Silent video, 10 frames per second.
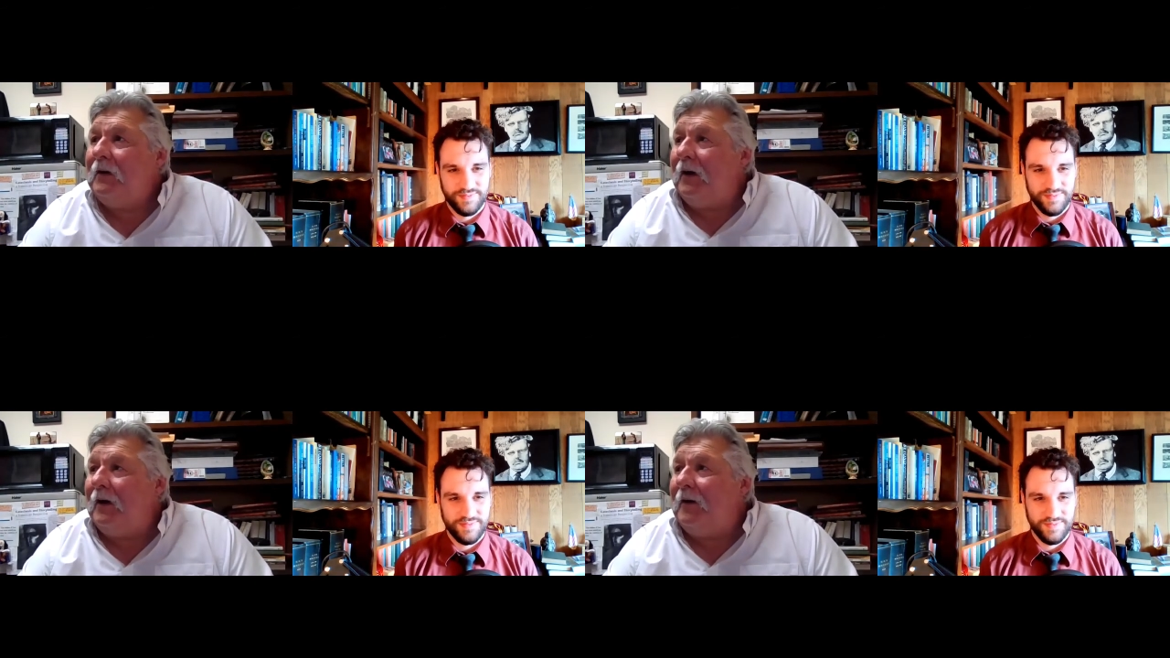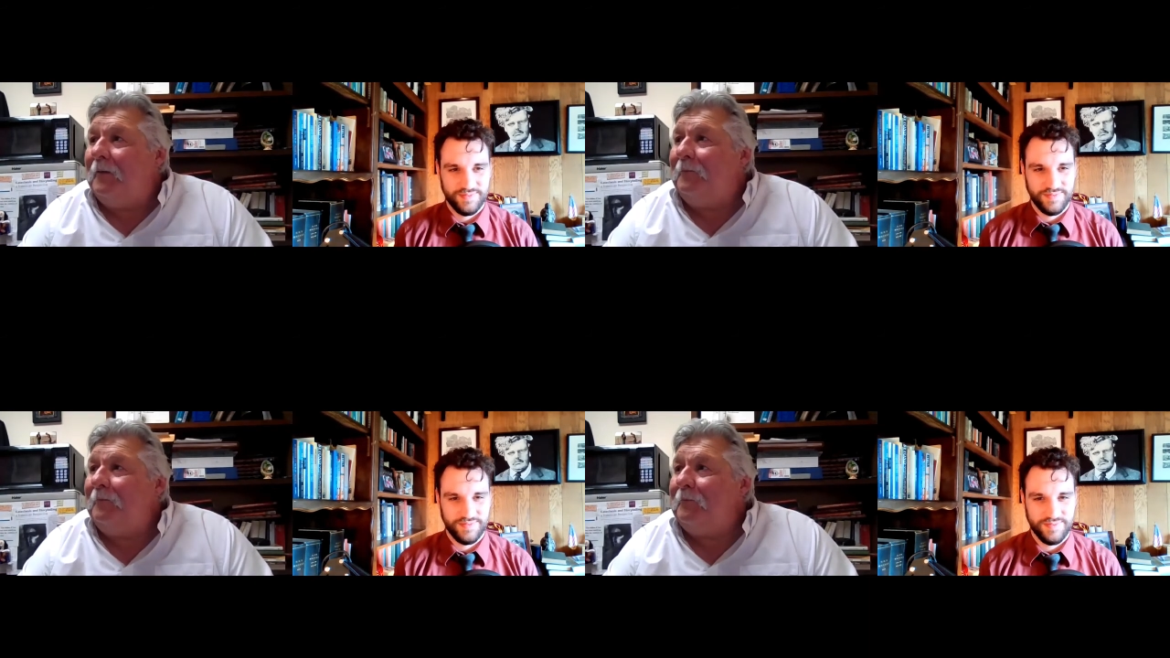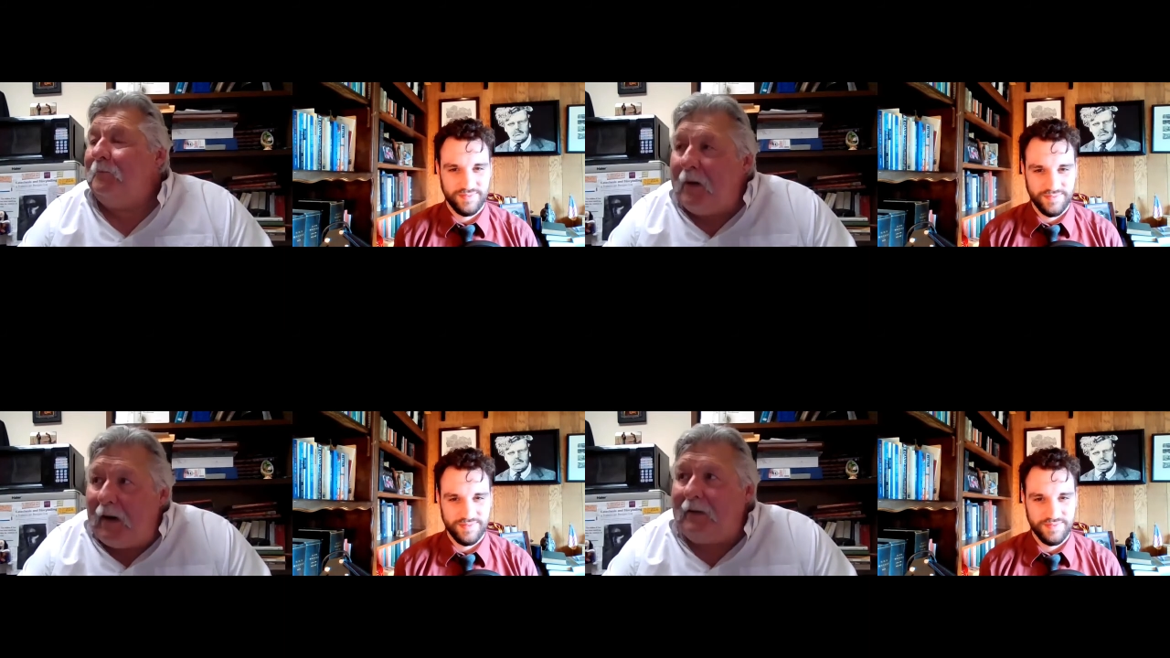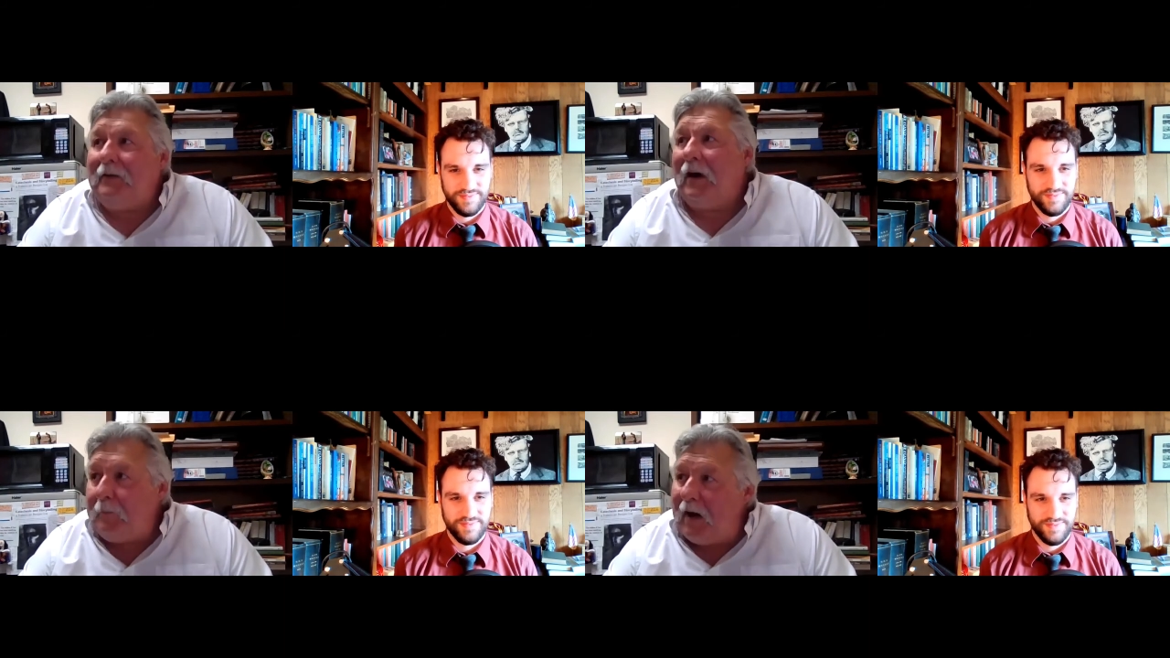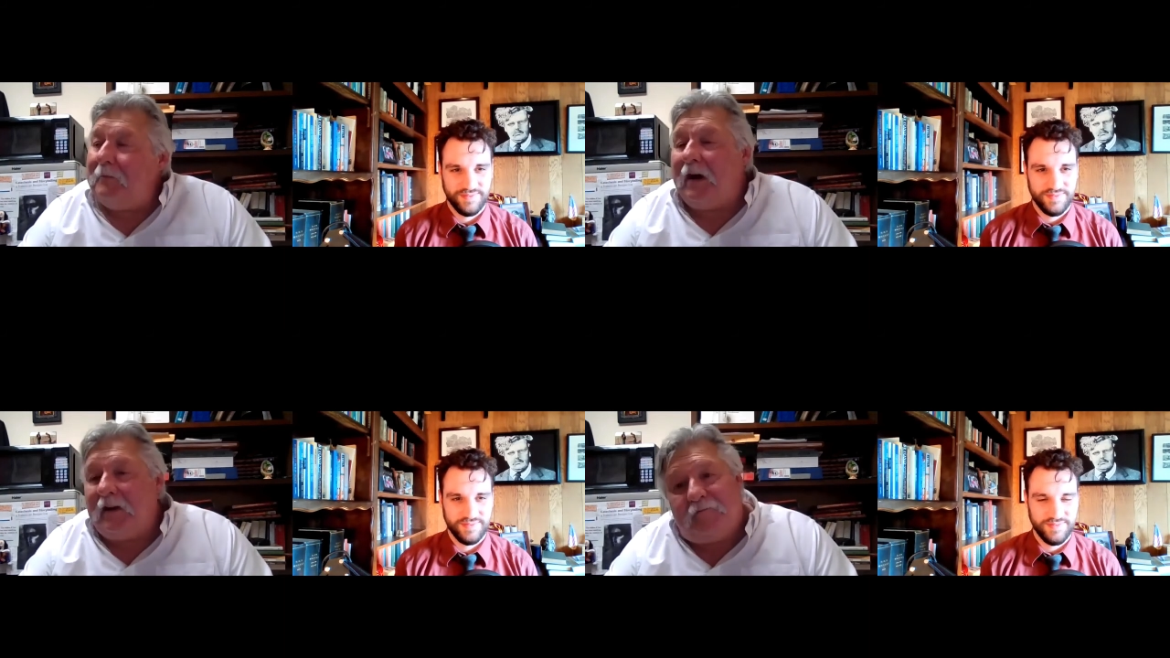Speaker 1: Um, but I, I
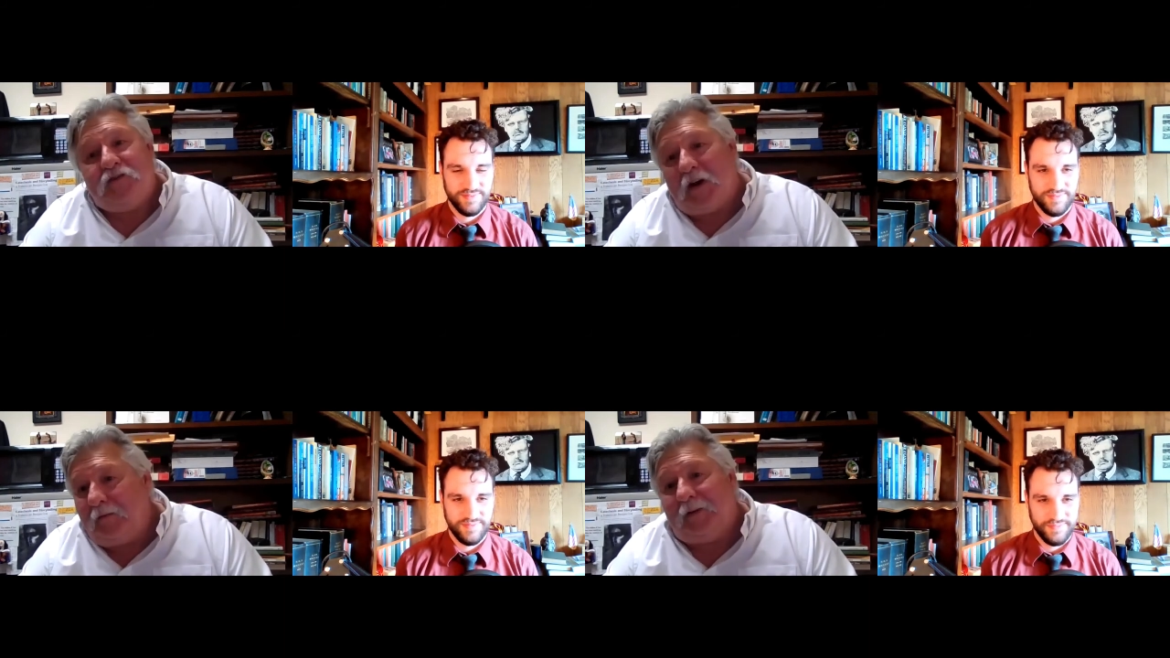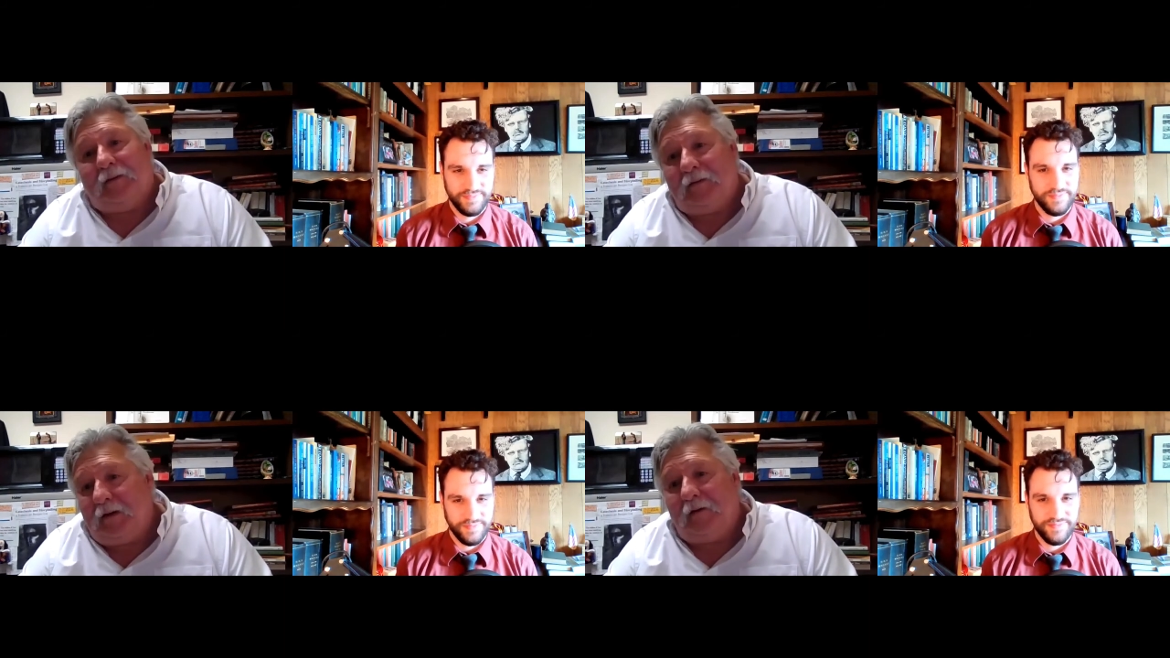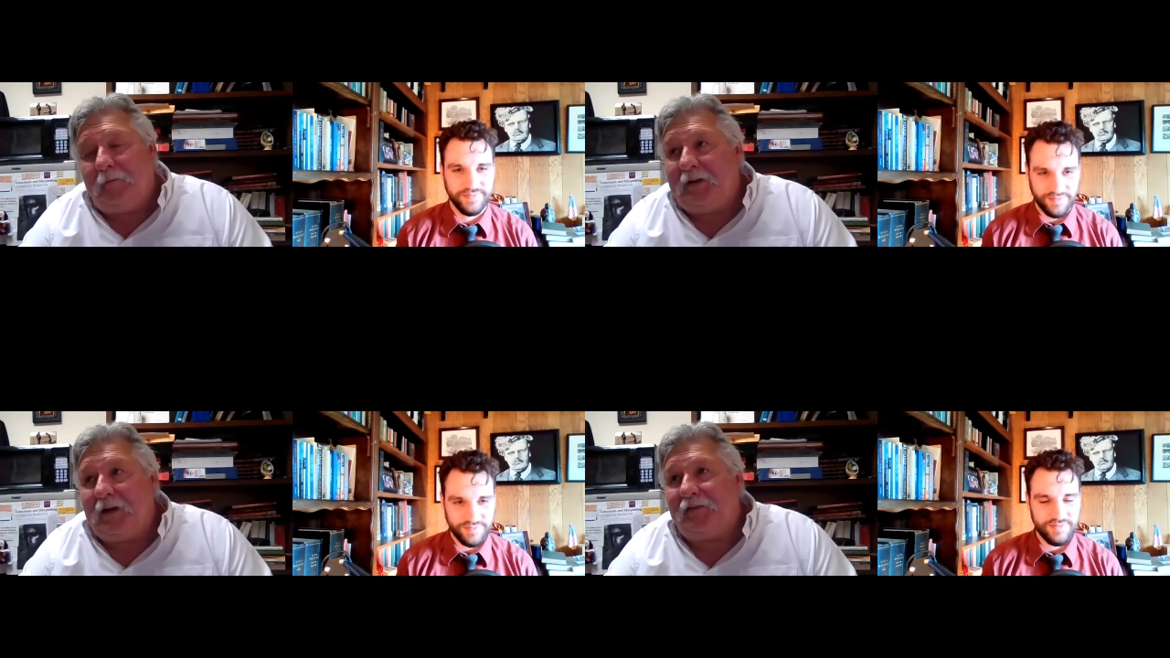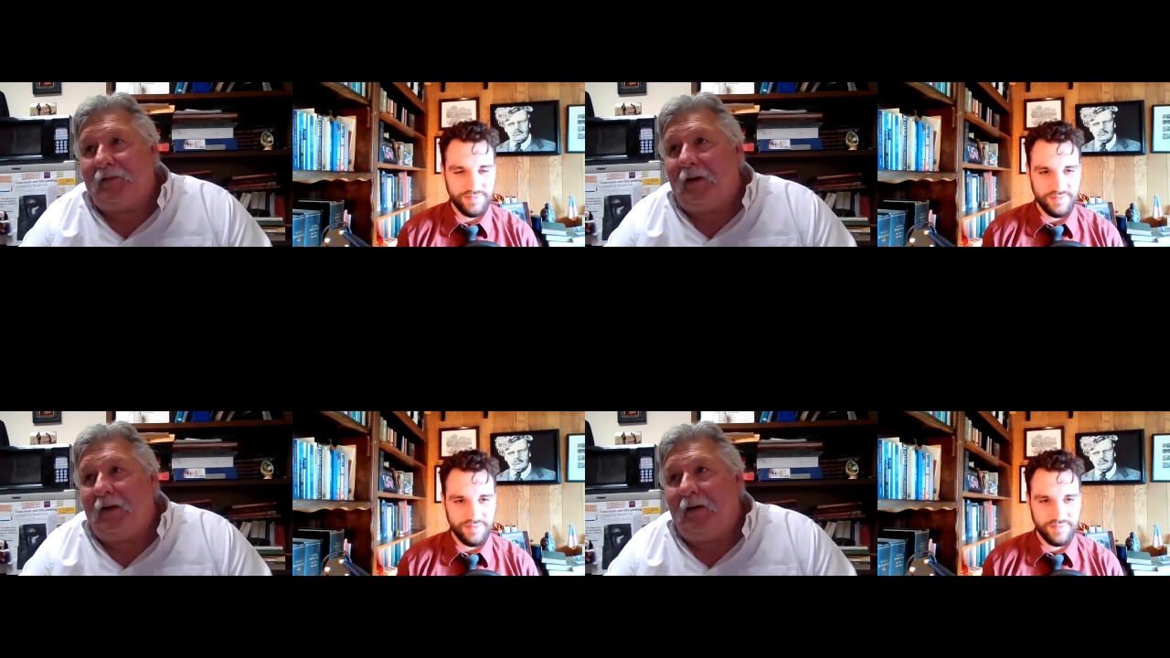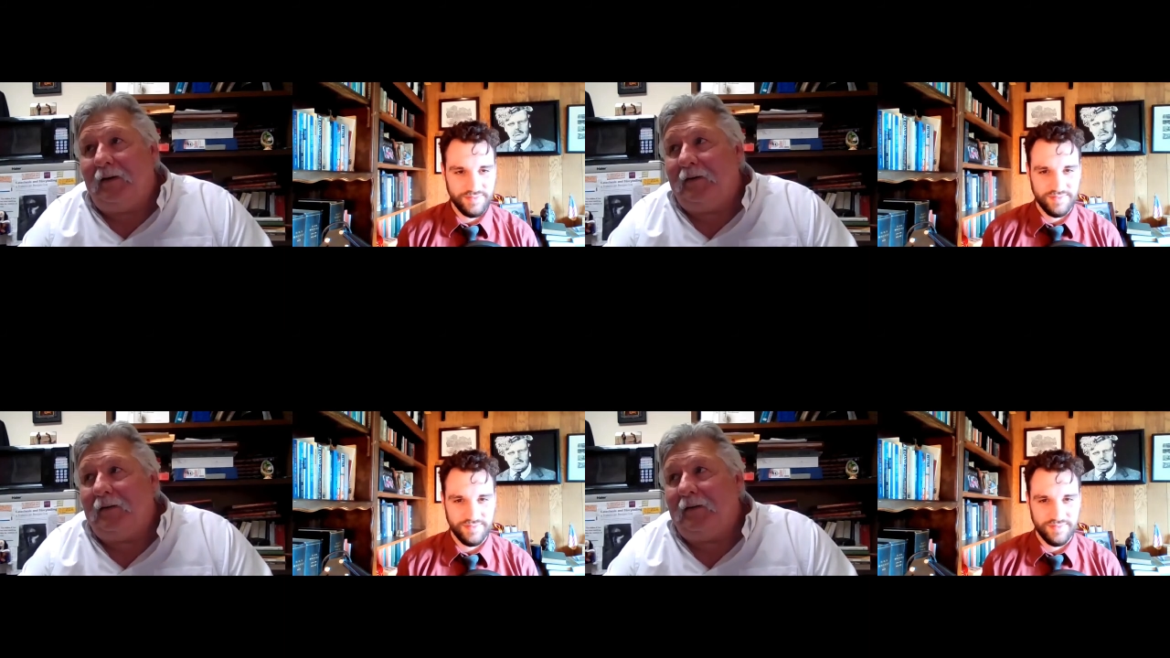might have shelved it, you know, because uh,